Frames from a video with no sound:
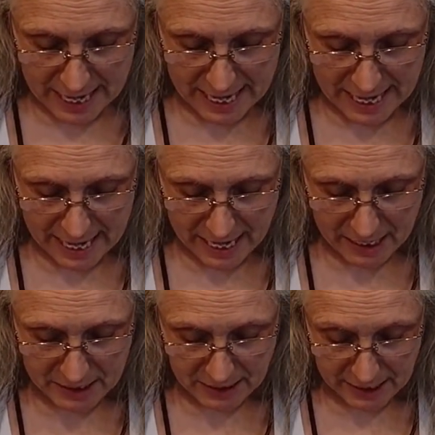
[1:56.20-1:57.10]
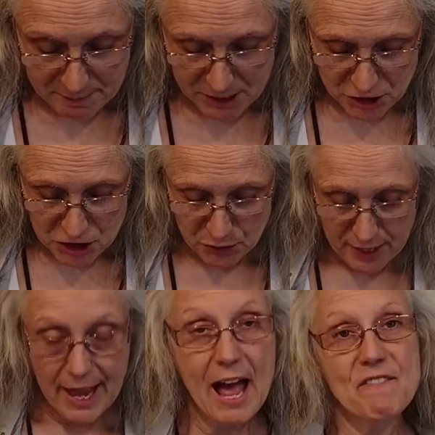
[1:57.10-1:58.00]
And like I mentioned, to
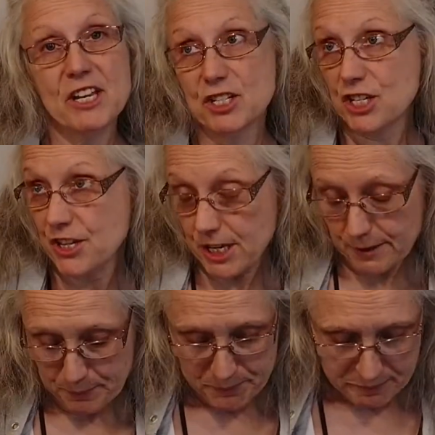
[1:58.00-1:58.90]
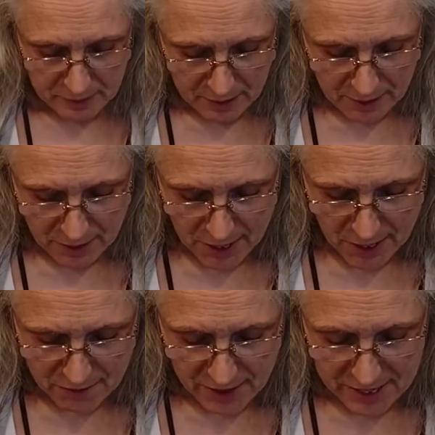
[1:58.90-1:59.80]
a 1/2 inch thick.
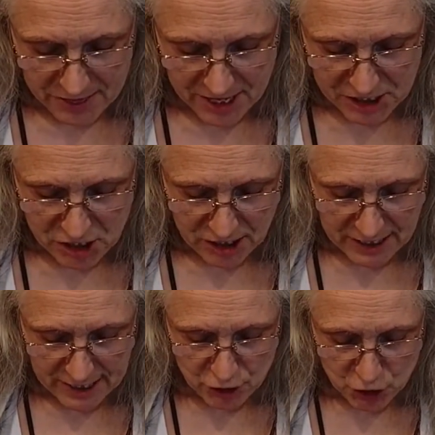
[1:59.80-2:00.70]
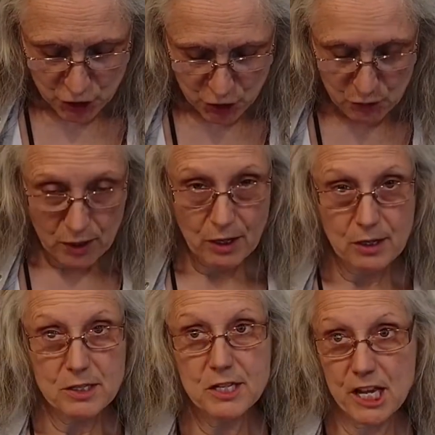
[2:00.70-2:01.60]
Alright, then you're going to get 2
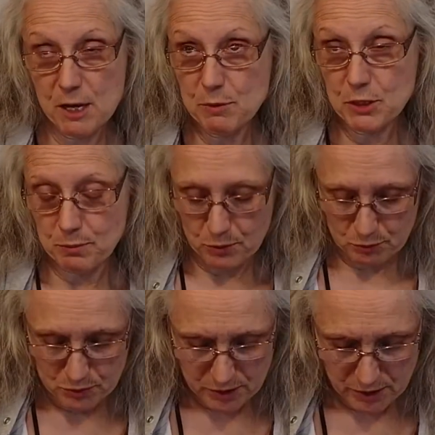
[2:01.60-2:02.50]
tablespoons